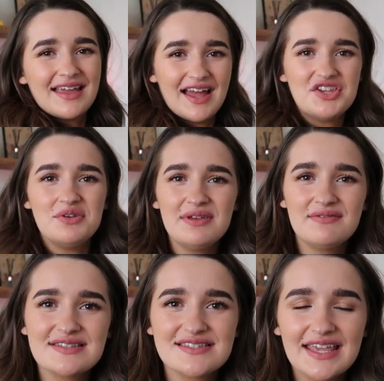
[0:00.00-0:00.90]
Can you
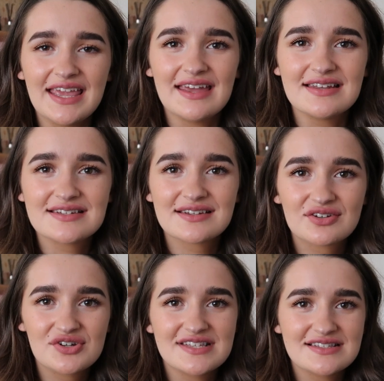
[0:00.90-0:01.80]
even see it?
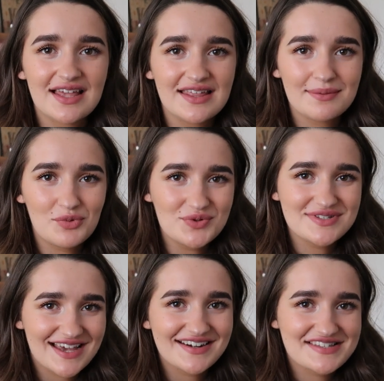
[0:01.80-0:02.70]
Because it's like the most
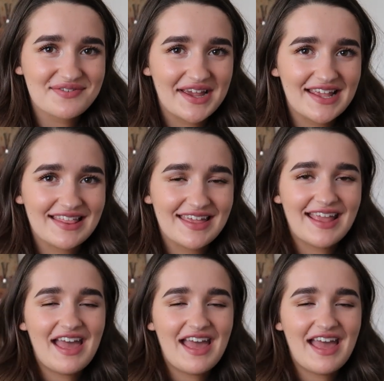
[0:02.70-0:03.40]
satisfying thing